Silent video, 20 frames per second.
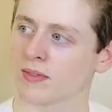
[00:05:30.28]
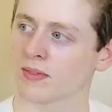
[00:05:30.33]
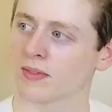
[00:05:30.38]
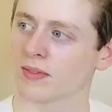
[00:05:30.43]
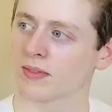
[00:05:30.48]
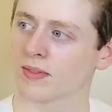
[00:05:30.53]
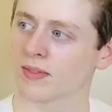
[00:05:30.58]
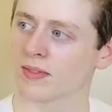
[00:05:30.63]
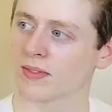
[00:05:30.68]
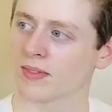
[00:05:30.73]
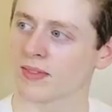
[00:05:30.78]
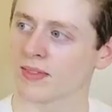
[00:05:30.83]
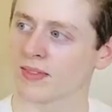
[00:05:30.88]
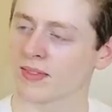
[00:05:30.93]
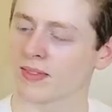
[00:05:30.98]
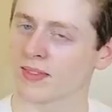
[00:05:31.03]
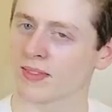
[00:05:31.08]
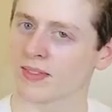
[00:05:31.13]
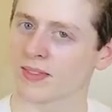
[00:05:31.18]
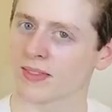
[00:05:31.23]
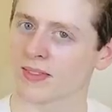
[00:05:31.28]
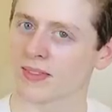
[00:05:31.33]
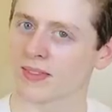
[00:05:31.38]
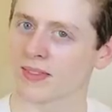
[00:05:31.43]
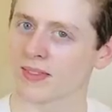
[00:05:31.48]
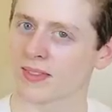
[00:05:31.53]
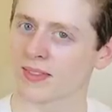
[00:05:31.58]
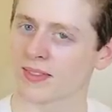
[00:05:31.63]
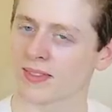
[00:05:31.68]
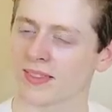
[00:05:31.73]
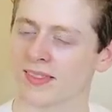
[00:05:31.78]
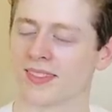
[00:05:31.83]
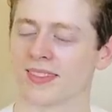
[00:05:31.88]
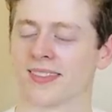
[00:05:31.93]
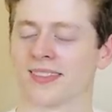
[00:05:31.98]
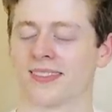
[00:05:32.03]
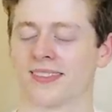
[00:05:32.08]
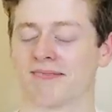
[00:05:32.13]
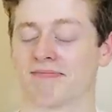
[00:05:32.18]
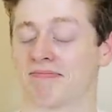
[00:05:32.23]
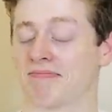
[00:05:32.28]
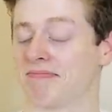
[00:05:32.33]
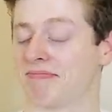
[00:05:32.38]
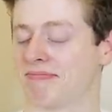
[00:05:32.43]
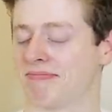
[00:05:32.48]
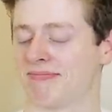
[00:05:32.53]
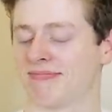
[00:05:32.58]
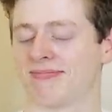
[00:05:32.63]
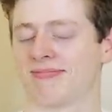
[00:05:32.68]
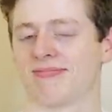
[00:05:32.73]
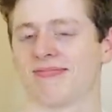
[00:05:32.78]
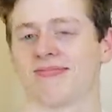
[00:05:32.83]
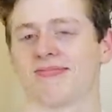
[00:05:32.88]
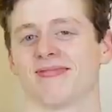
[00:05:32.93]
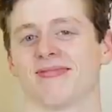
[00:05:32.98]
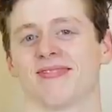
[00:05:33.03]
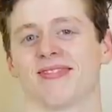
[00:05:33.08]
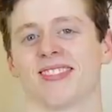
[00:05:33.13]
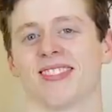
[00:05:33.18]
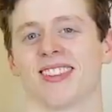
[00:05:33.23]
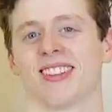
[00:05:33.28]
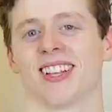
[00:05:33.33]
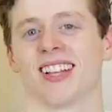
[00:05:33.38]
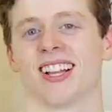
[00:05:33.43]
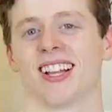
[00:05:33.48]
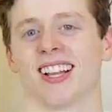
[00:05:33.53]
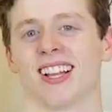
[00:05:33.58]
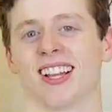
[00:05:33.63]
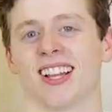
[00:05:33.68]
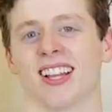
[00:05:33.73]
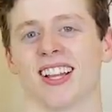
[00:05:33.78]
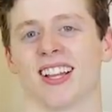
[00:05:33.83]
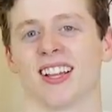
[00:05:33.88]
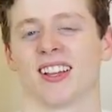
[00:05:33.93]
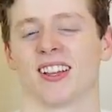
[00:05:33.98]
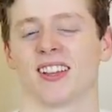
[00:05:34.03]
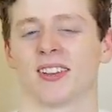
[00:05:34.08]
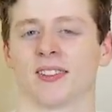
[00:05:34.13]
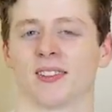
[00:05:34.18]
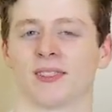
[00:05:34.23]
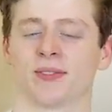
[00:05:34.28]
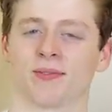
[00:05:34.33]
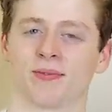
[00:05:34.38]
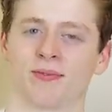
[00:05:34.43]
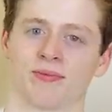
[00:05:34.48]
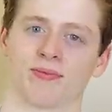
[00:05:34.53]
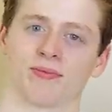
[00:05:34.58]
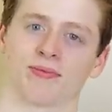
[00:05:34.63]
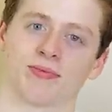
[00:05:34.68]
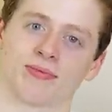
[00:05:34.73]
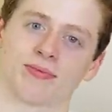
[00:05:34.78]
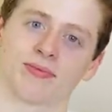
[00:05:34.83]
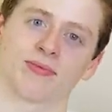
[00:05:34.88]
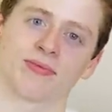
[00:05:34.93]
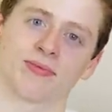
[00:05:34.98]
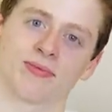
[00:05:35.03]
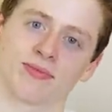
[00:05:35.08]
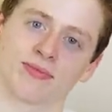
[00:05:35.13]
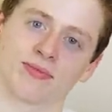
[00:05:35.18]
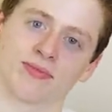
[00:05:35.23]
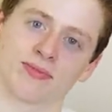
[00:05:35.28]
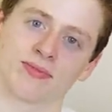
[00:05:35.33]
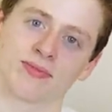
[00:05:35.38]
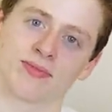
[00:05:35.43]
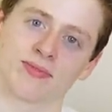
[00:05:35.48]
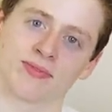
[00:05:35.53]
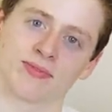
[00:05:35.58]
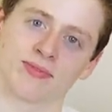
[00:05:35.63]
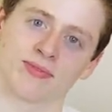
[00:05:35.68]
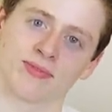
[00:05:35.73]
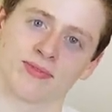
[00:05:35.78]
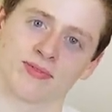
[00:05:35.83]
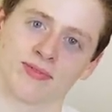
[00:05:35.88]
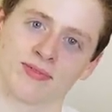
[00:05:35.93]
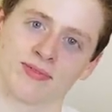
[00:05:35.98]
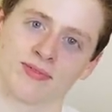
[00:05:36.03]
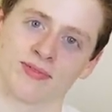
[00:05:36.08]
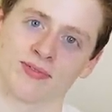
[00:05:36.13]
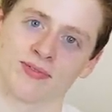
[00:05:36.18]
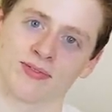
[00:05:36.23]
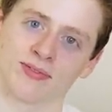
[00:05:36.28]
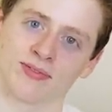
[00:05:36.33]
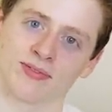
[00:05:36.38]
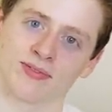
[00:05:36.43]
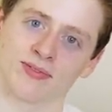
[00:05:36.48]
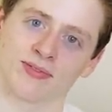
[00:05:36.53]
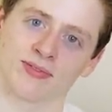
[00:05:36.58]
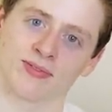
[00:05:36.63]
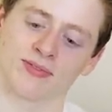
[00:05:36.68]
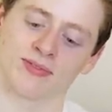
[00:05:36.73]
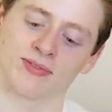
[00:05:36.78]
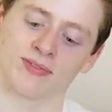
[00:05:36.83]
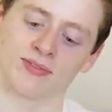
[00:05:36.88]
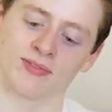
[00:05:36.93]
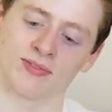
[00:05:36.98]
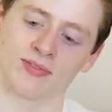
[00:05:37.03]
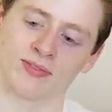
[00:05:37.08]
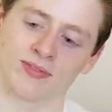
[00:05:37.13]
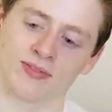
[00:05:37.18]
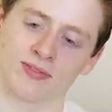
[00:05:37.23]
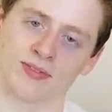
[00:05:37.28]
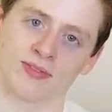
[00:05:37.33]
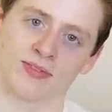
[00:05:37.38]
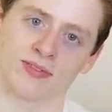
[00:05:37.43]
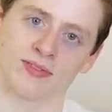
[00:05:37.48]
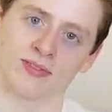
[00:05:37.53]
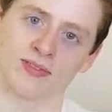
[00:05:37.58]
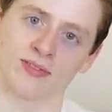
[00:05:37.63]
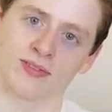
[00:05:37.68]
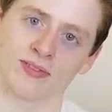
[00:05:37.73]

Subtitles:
No words are spoken by the person on screen.